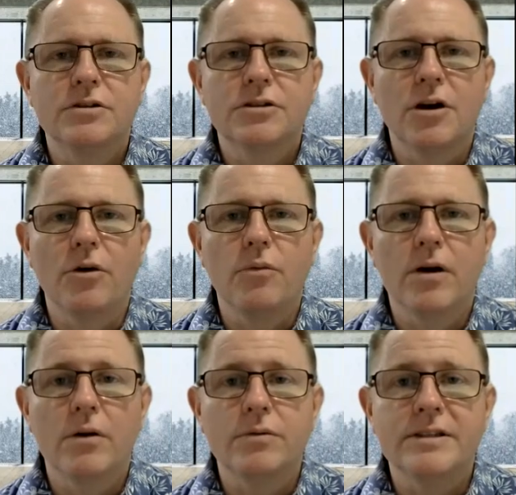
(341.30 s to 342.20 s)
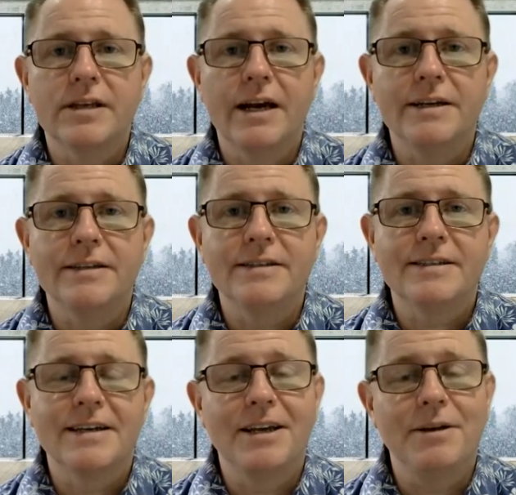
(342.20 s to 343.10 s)
So what I would say
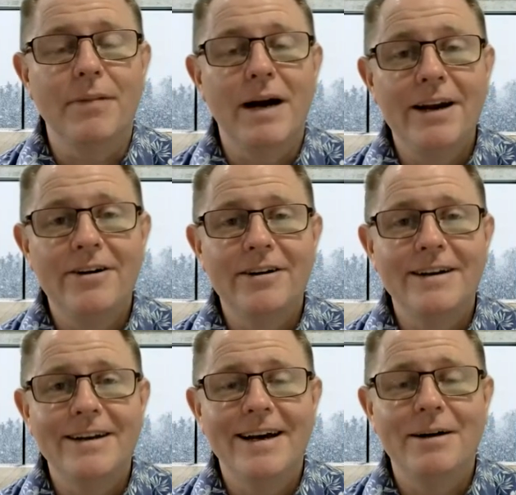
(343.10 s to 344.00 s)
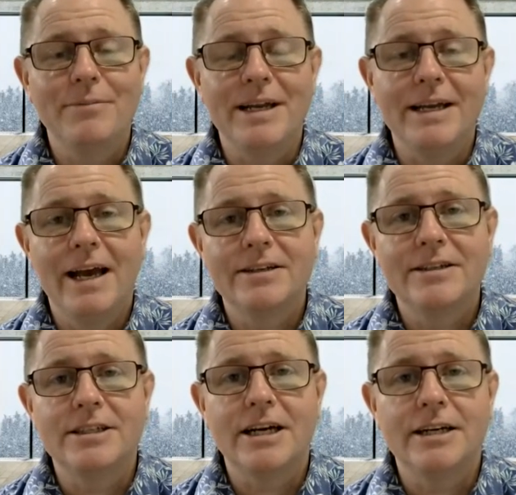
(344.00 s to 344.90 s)
is you may not
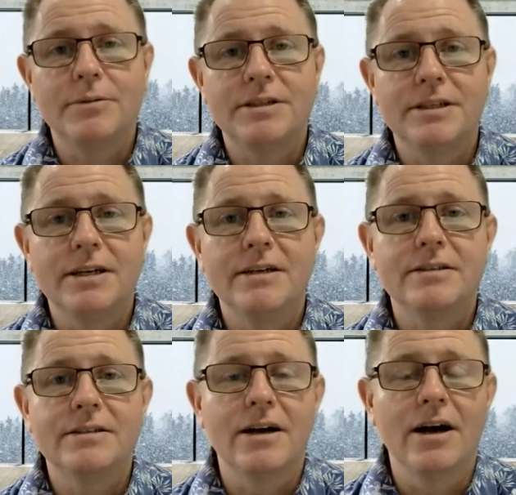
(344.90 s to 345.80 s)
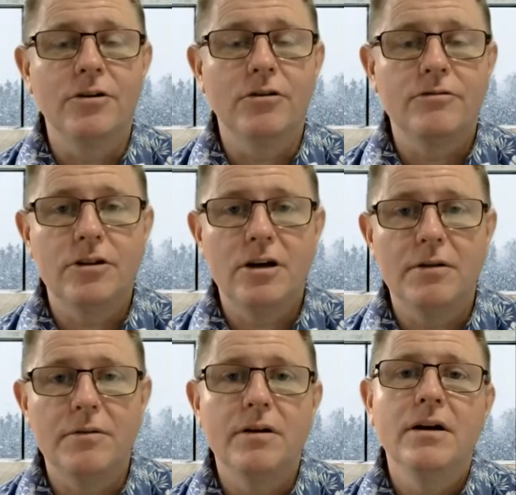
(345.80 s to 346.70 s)
encounter JWTs an awful
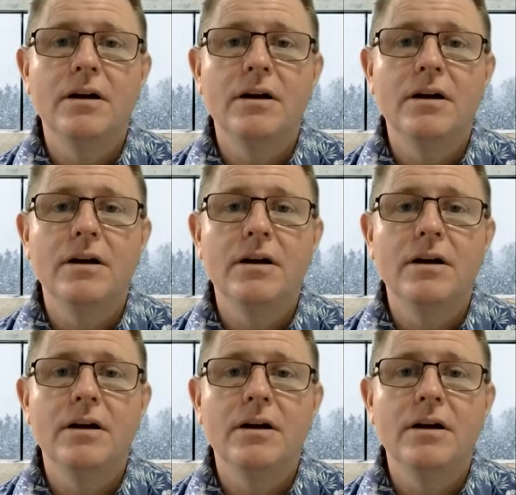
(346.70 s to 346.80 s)
lot,